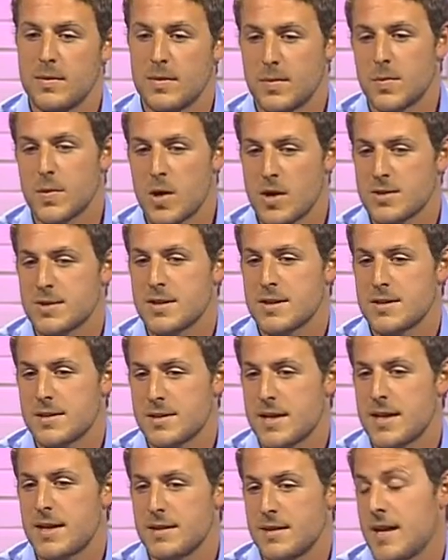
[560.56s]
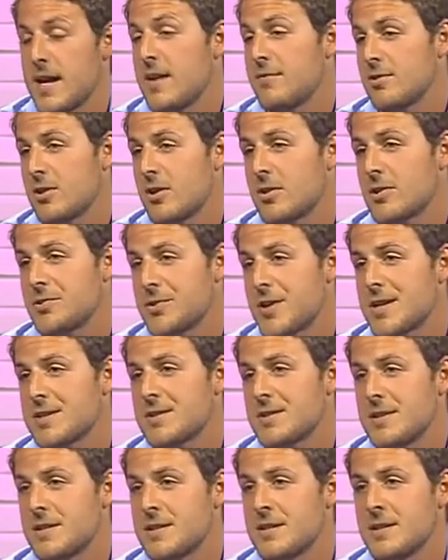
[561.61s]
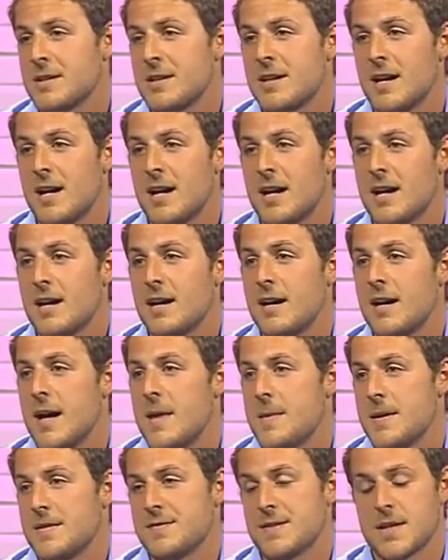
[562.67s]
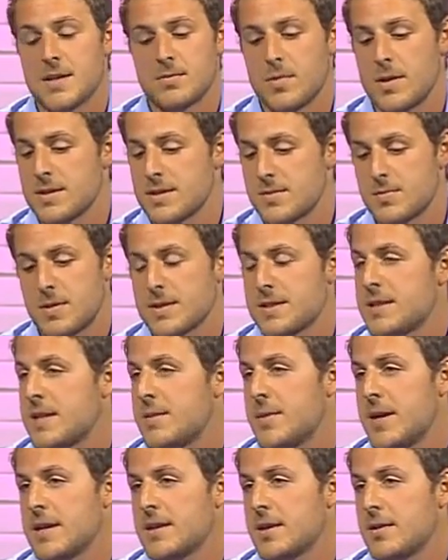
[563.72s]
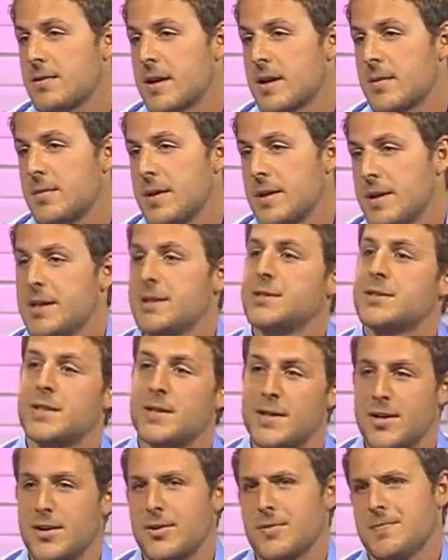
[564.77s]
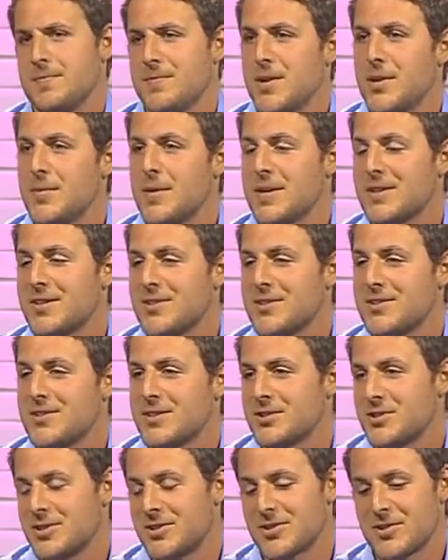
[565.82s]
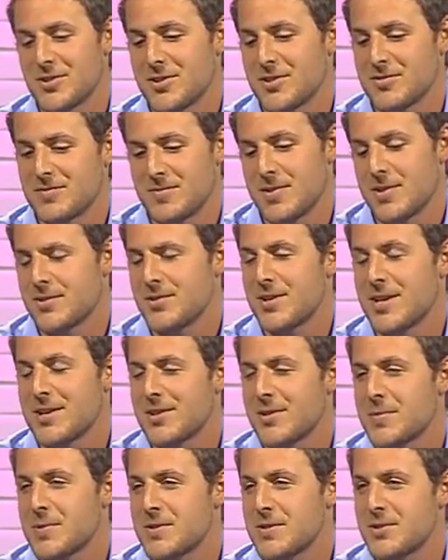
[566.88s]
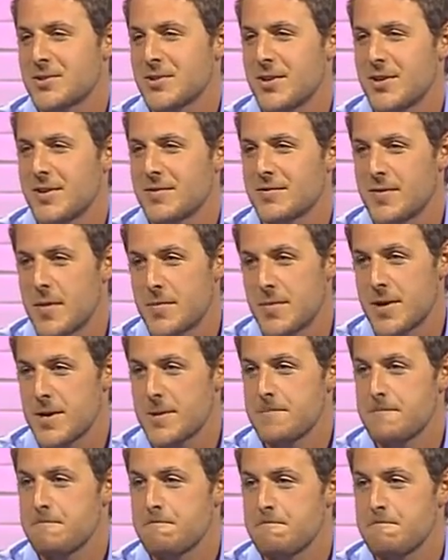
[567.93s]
process they have a lot of trust in, and they've said once they make their recommendation, they'll make their decision, or they'll take their position on it from there.